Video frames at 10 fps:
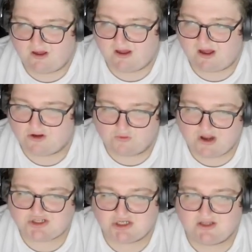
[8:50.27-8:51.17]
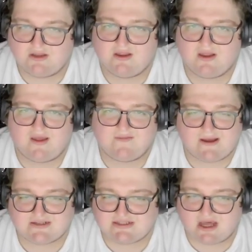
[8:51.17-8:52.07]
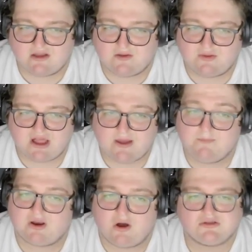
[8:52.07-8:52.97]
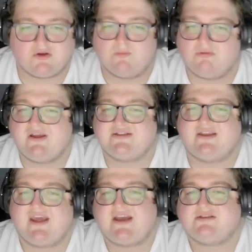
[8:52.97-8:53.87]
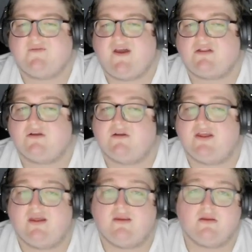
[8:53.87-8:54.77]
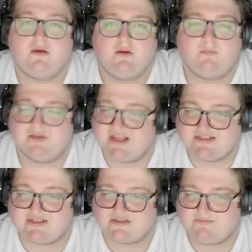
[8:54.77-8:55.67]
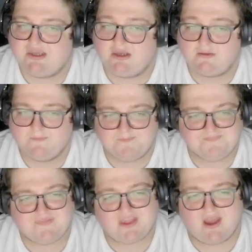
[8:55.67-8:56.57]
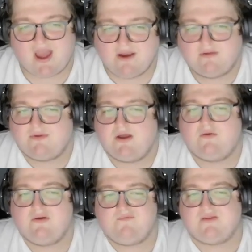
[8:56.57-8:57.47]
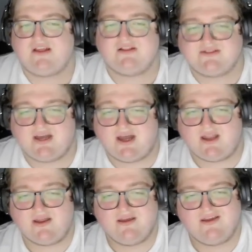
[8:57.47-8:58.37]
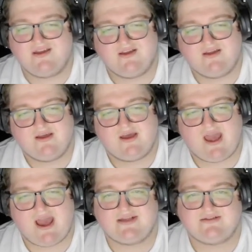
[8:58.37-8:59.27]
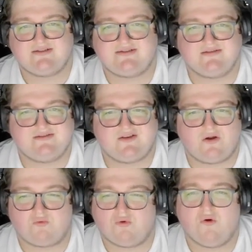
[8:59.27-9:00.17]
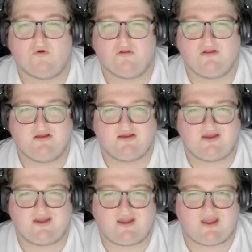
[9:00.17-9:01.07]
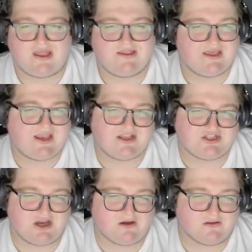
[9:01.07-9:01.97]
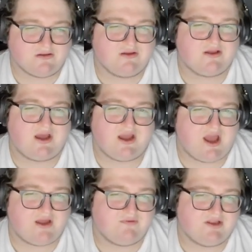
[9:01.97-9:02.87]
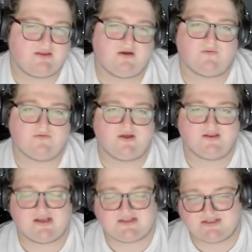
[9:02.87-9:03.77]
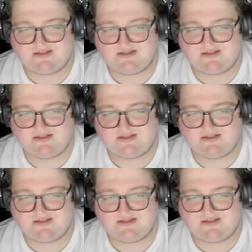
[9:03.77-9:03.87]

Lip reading: aggression and that style of play, but also brings an X factor in blazing speed, I don't know if Blake Lizotte has a role in the NHL. I really don't, unless